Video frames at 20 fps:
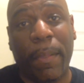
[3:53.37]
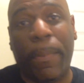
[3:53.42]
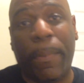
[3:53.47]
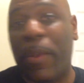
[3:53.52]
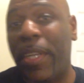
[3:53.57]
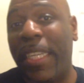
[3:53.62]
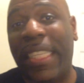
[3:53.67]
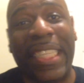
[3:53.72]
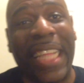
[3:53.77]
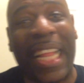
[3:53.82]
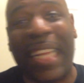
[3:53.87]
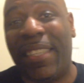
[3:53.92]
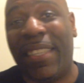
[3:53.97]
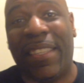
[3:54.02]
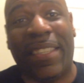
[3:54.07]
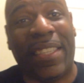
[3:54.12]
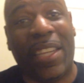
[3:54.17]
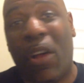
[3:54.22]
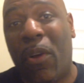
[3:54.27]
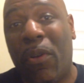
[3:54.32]
Bernie
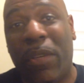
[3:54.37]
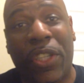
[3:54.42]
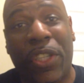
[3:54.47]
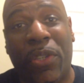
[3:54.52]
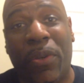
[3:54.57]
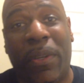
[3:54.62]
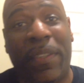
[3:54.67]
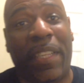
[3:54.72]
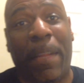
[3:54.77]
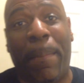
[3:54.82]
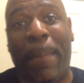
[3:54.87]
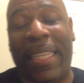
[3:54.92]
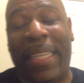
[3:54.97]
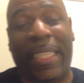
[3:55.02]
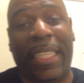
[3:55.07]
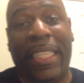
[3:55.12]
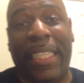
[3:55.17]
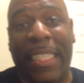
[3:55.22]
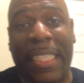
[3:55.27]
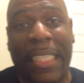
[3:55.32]
Sanders is the only choice that
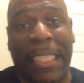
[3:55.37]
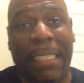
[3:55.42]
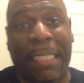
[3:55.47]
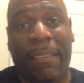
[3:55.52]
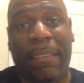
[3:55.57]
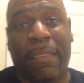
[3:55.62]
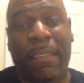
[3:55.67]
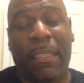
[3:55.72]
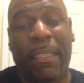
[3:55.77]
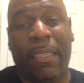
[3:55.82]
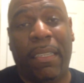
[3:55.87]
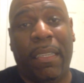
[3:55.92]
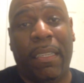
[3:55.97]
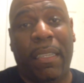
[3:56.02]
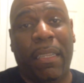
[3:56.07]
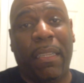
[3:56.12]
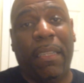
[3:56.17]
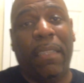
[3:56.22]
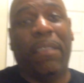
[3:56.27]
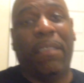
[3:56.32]
makes any sense.
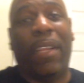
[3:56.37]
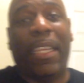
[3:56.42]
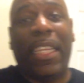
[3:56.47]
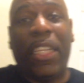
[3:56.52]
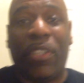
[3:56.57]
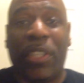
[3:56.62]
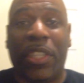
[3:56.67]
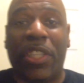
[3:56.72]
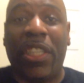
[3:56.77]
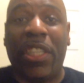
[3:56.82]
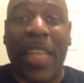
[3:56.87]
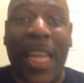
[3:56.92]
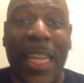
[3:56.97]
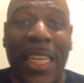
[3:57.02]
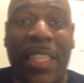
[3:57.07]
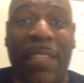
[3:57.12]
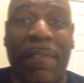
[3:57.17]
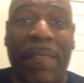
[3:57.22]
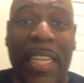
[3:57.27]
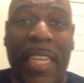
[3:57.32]
So I need you to
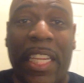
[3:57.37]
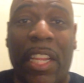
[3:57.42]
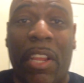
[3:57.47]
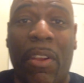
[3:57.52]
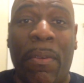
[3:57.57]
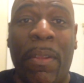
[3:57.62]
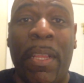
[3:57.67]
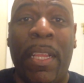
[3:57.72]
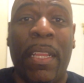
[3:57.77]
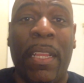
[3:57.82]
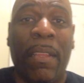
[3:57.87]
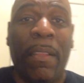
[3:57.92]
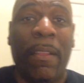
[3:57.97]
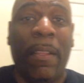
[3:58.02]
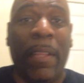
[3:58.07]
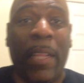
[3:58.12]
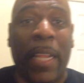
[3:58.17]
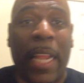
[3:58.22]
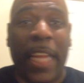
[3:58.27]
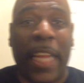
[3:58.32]
share this video.
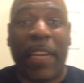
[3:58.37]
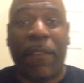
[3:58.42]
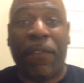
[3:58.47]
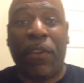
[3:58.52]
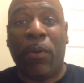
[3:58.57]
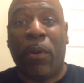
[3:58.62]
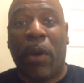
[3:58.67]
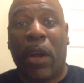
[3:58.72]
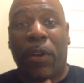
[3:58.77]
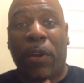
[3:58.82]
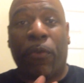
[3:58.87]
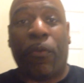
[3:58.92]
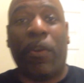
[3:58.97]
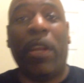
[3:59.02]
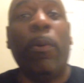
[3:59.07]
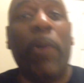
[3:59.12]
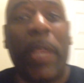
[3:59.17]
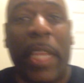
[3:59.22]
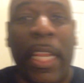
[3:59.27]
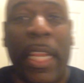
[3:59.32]
And if you
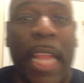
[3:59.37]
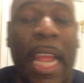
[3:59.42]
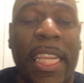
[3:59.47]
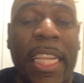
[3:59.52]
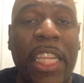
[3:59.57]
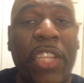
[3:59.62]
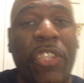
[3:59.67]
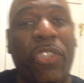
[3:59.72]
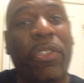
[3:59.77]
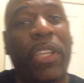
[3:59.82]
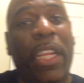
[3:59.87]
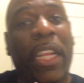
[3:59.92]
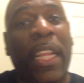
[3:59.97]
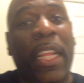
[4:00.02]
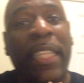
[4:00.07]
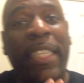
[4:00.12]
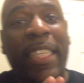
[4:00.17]
agree with it, I need you to